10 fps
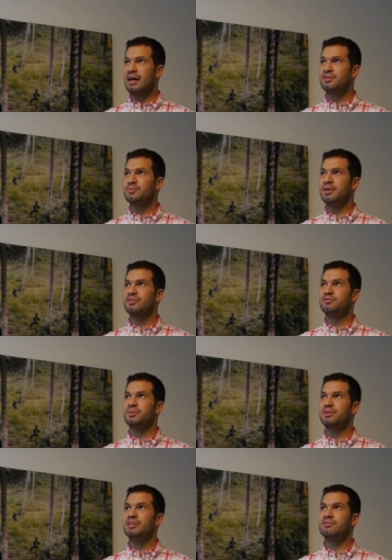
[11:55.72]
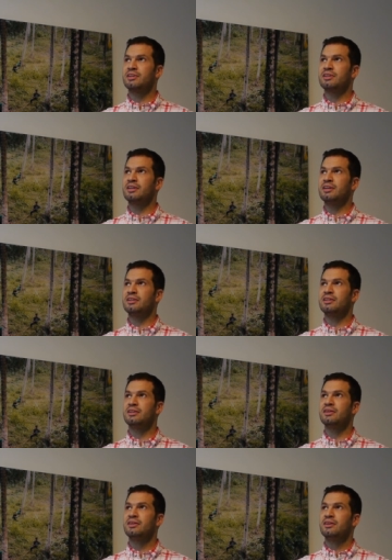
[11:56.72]
aspect of believing
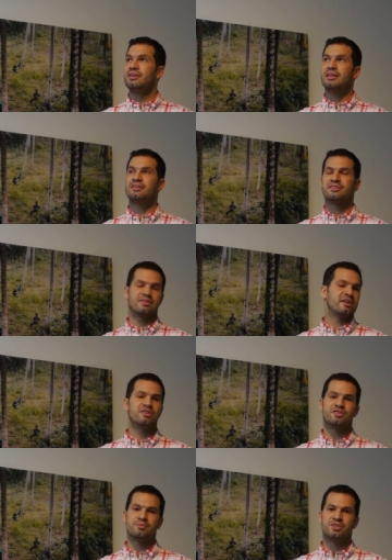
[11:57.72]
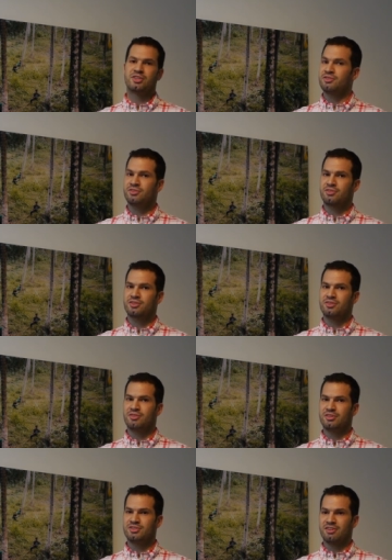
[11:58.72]
in that society should be structured
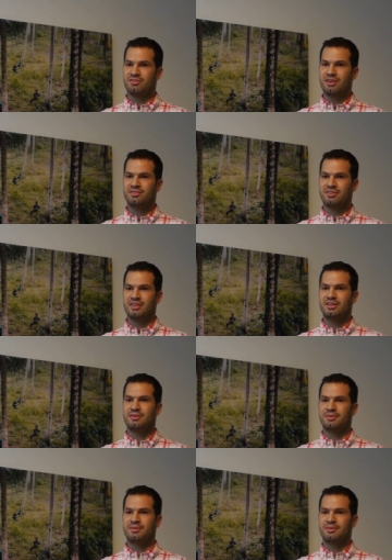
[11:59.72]
around generosity.